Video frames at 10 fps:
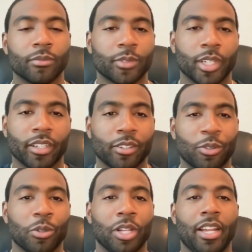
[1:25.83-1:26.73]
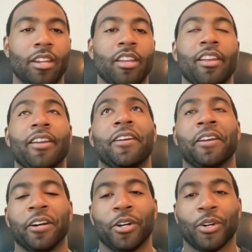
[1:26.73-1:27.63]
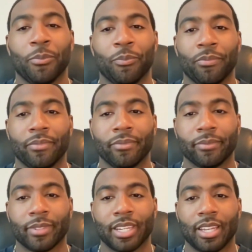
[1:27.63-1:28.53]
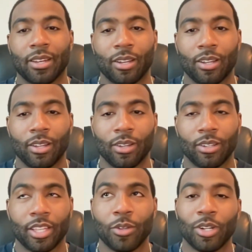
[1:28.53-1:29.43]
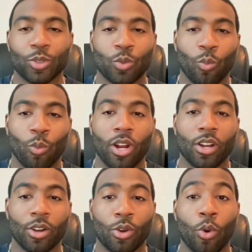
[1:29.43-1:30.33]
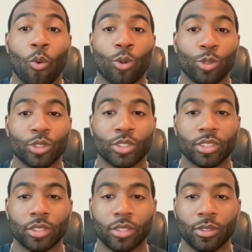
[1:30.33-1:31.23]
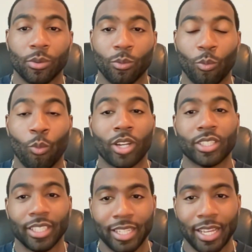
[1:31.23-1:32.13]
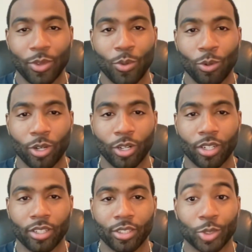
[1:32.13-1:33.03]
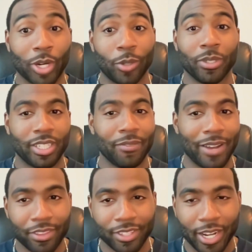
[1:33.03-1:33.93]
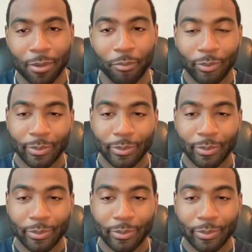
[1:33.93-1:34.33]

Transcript: Okay, cool. And um, can you tell us what goals was it that you were trying to achieve at the time?